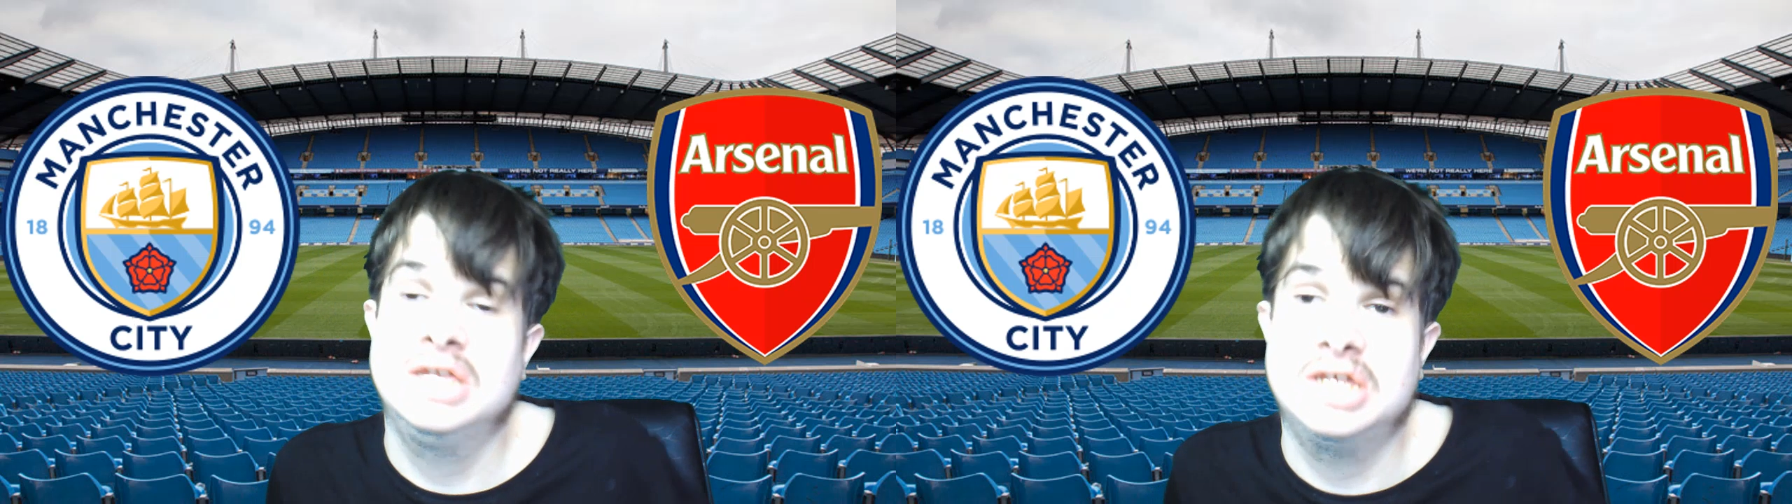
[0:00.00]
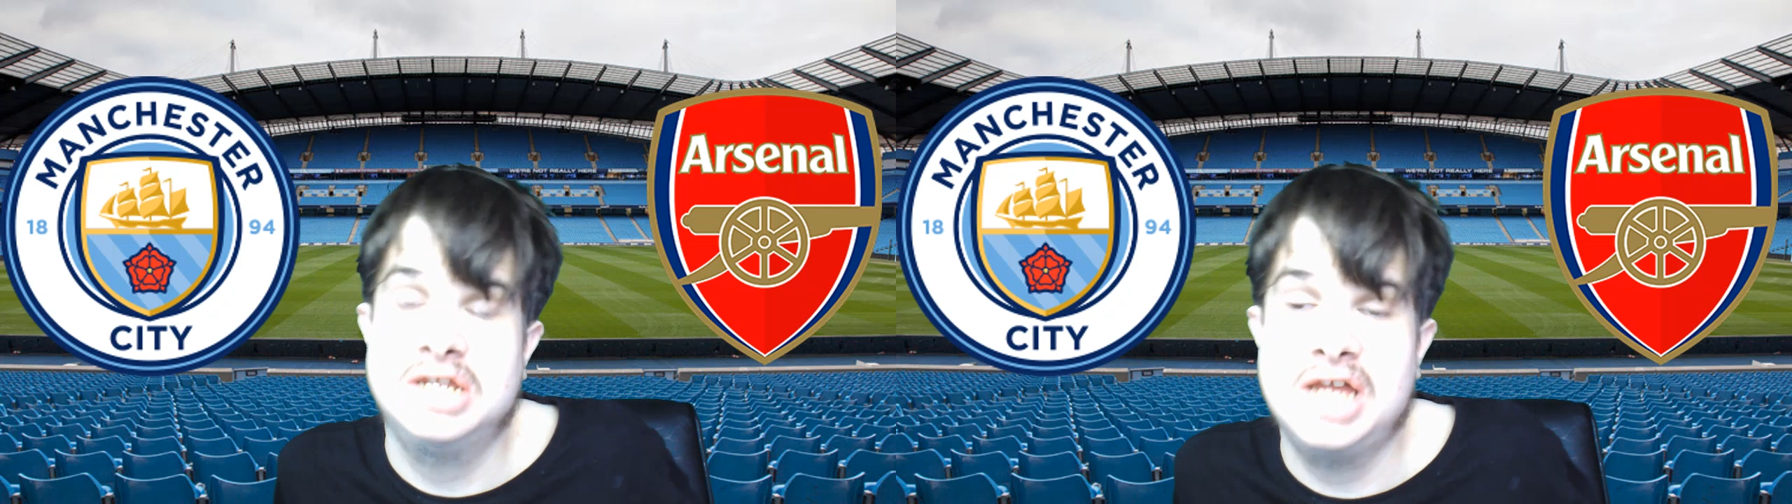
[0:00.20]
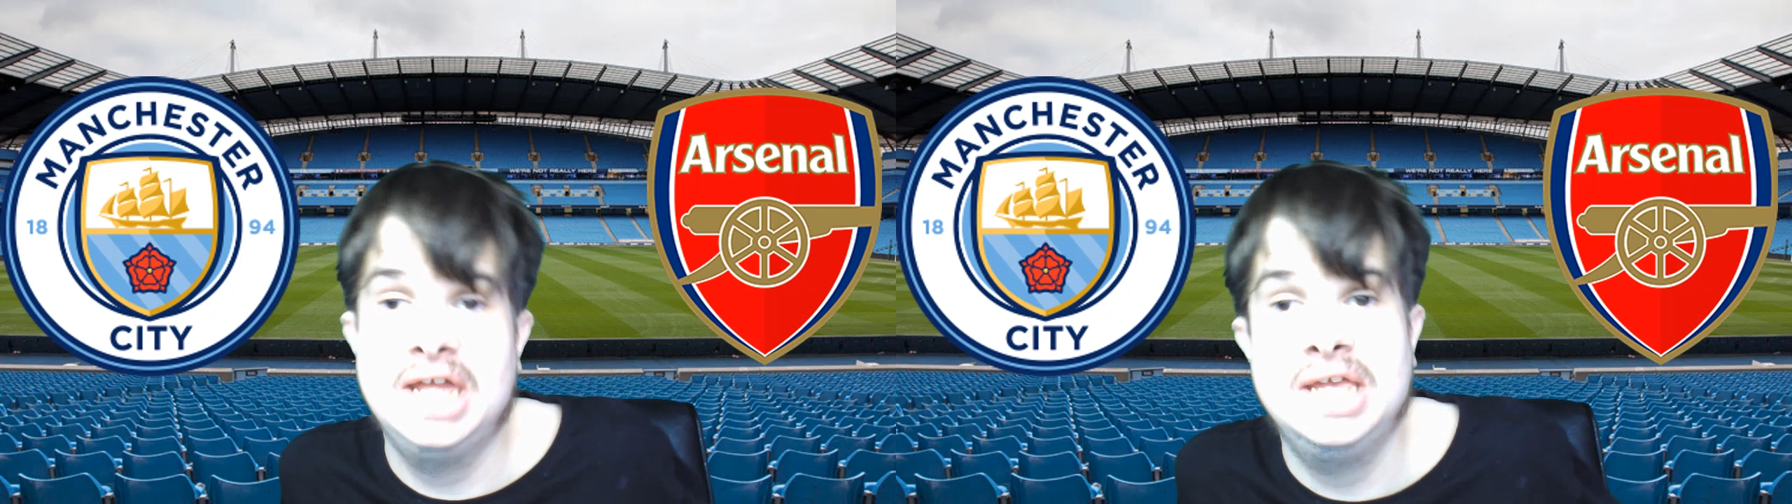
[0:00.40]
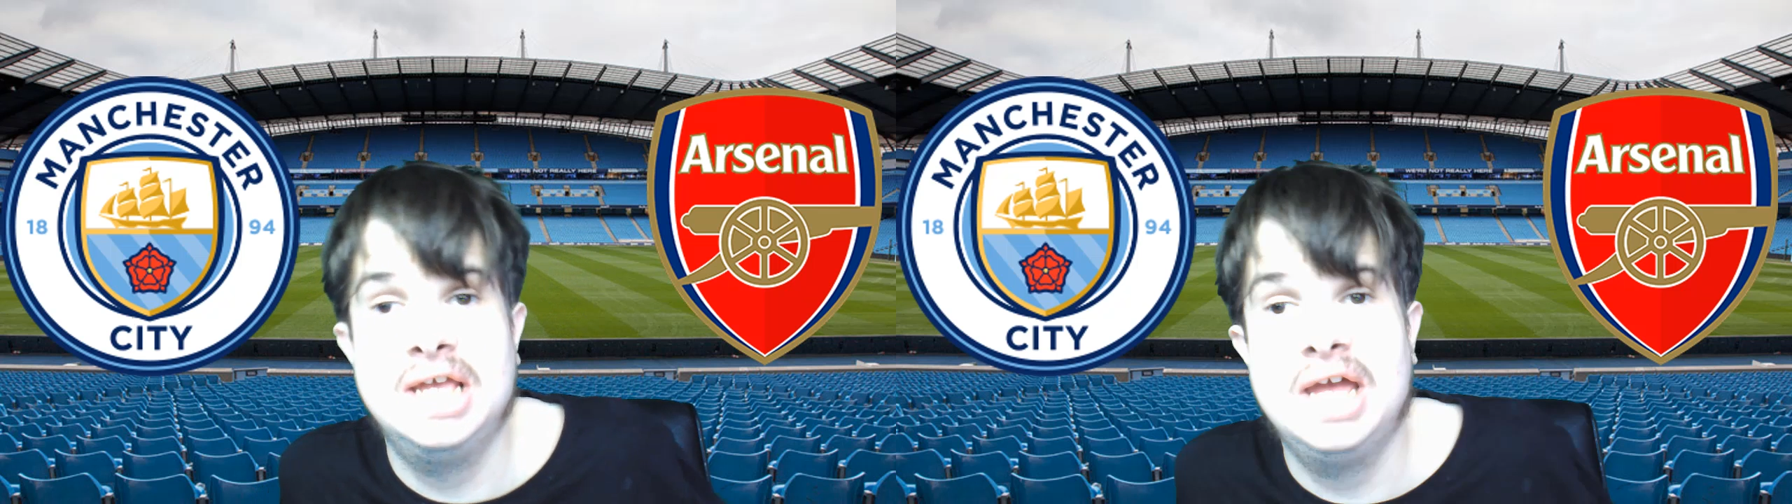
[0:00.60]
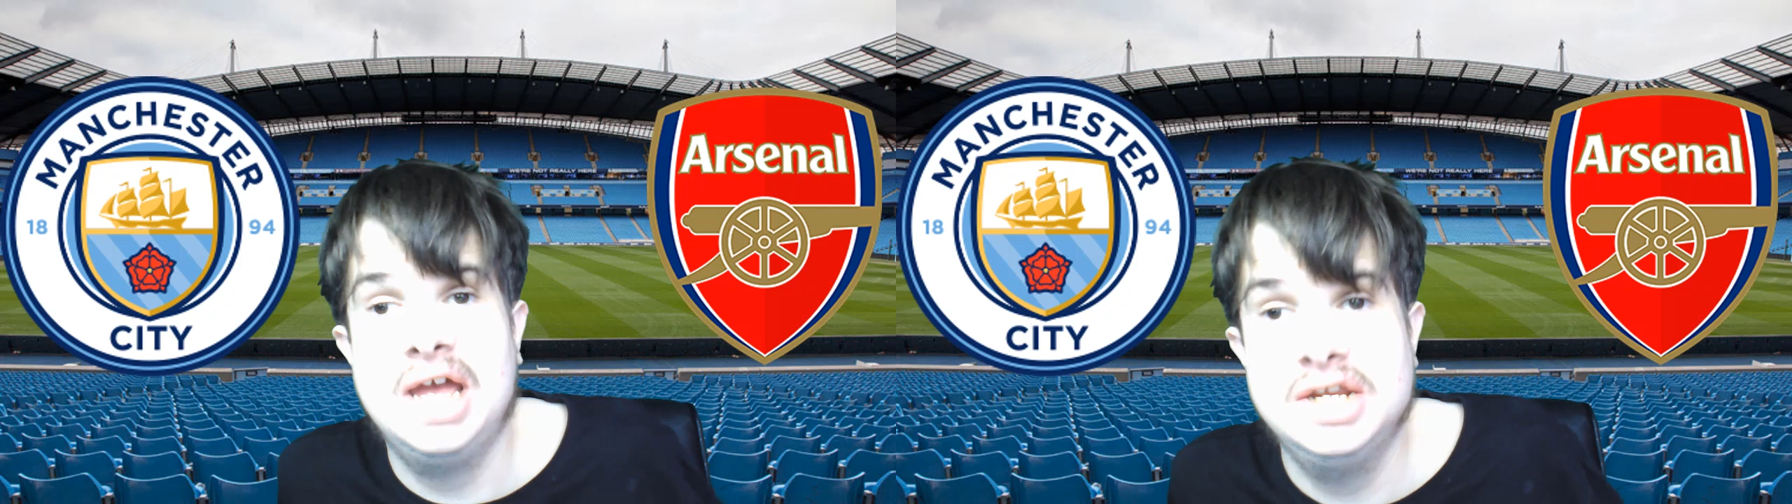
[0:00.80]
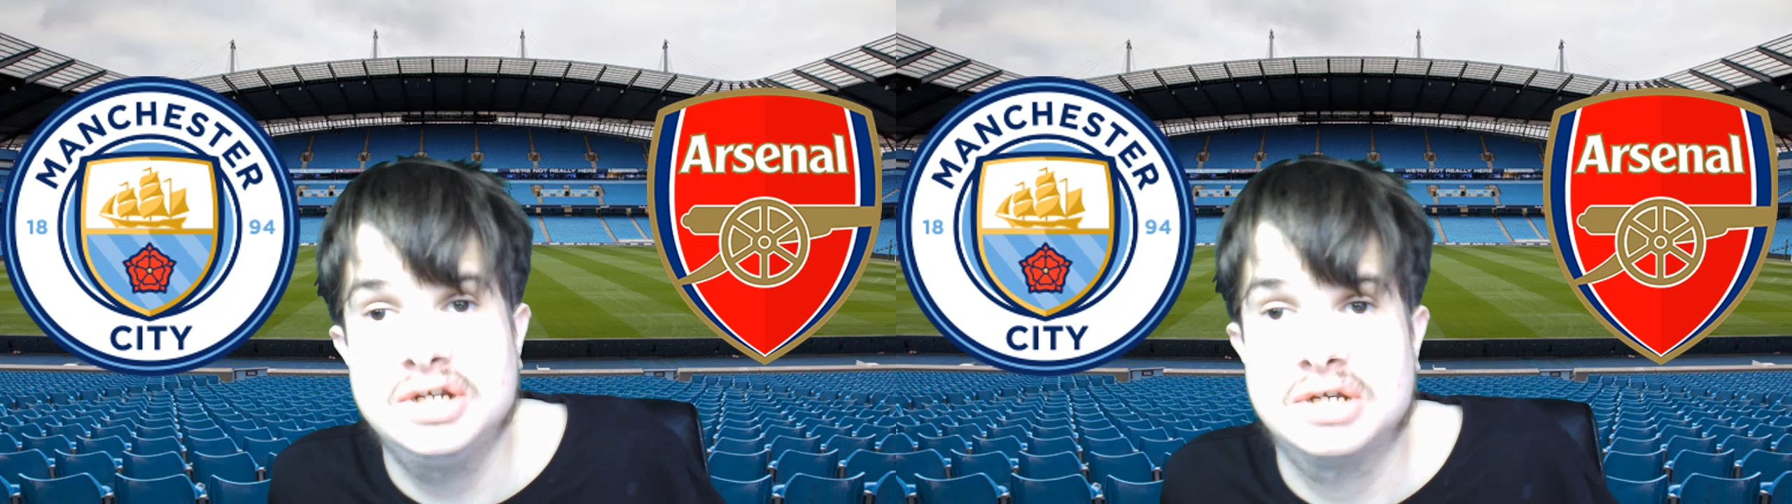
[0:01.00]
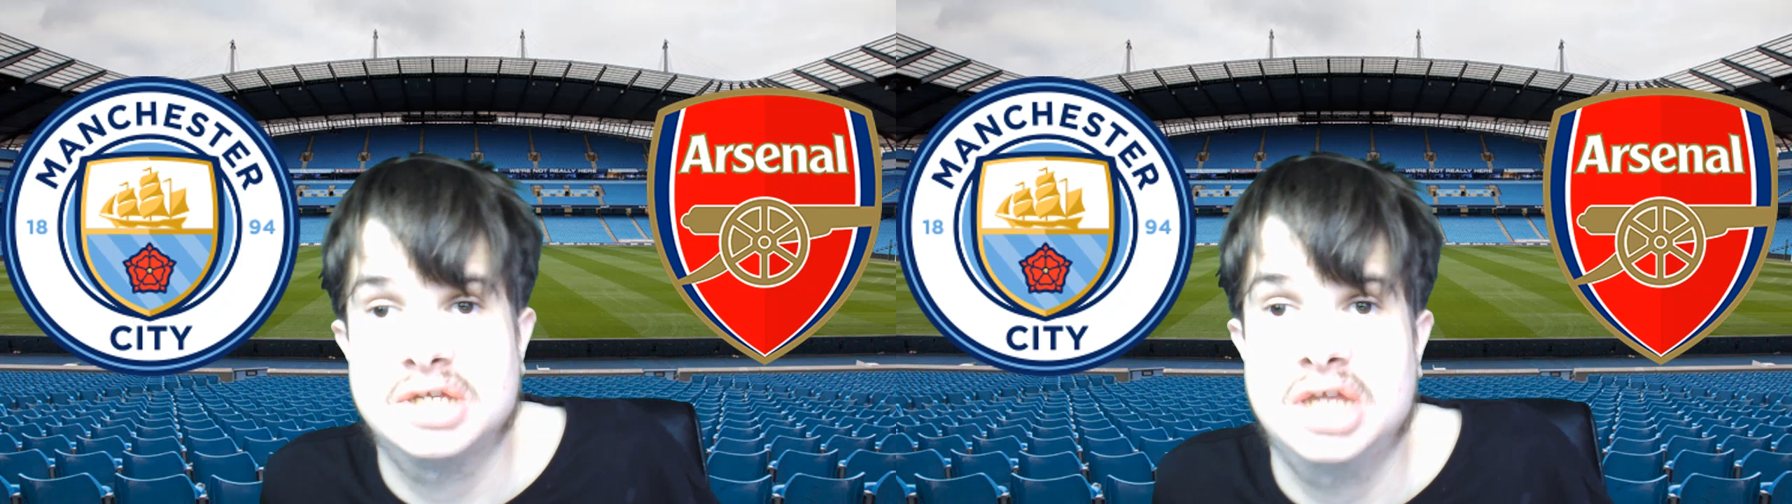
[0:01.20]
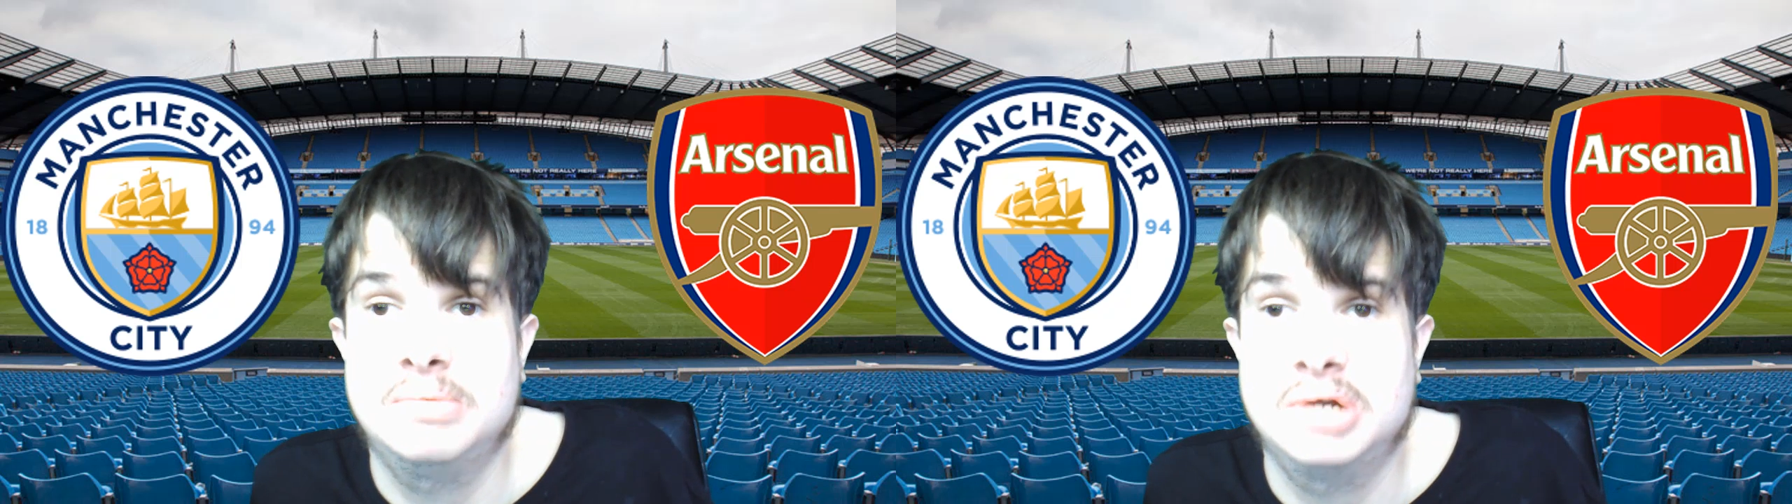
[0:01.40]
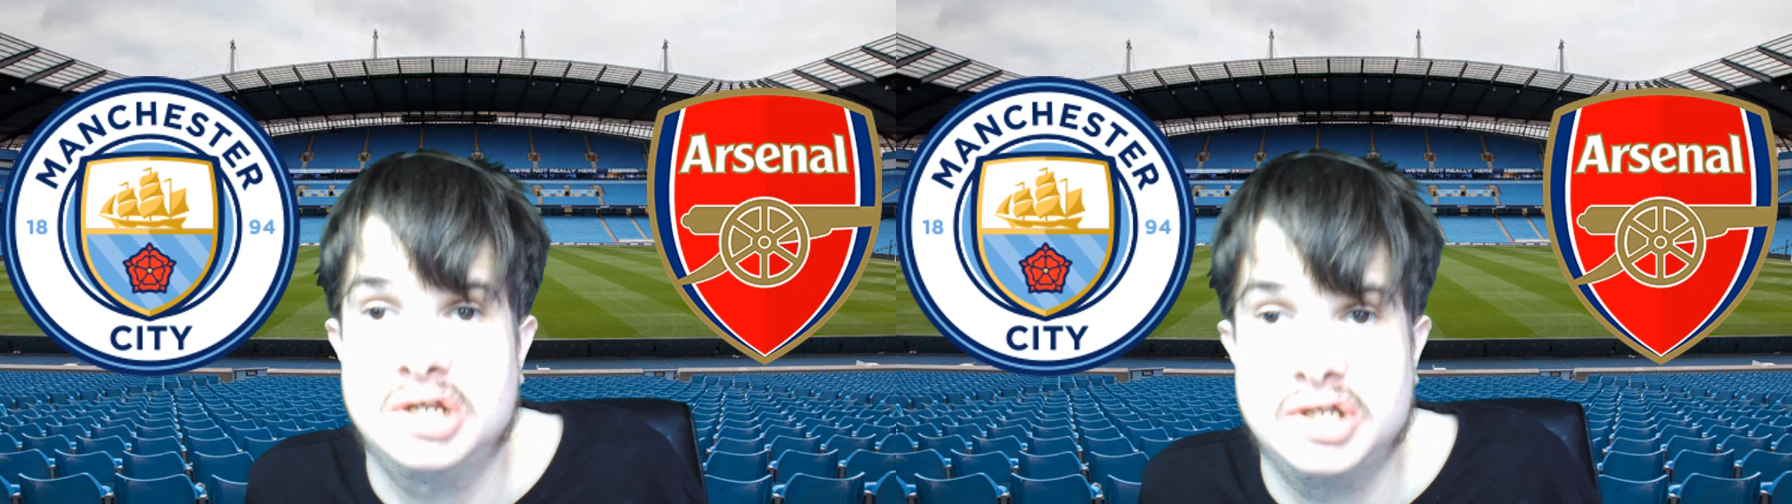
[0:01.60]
Today, as you can tell by